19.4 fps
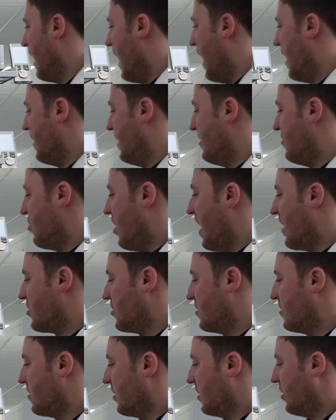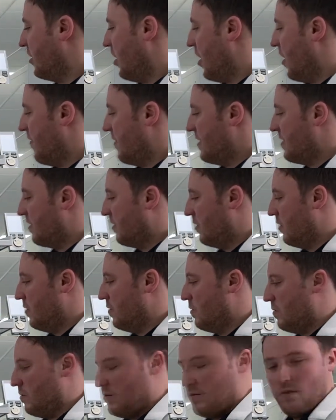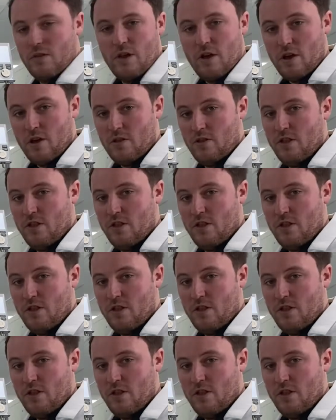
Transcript: And injections occur into the